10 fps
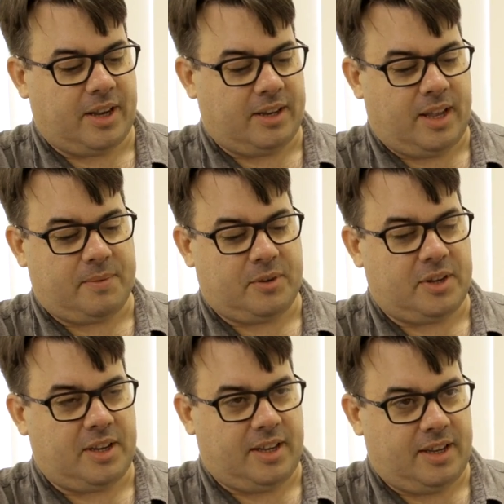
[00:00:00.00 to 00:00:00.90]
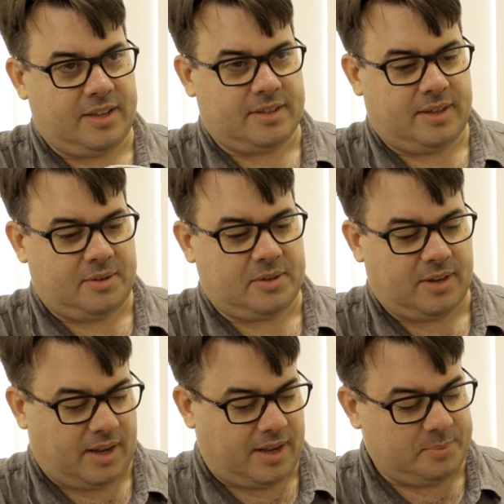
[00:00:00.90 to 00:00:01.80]
steel will open up a whole new
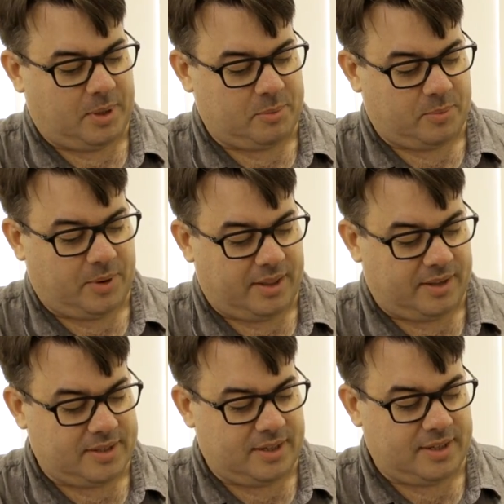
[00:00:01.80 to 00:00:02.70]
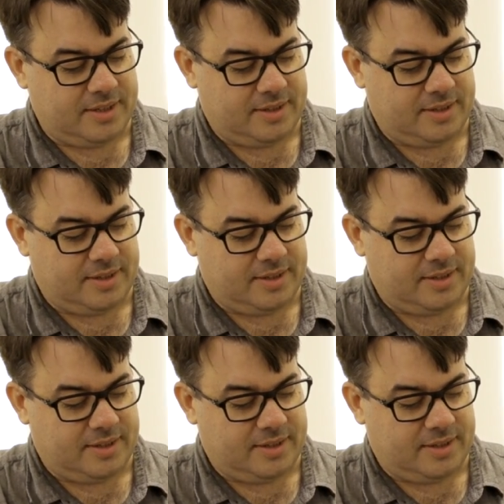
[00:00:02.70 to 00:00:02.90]
world for SPEE3D.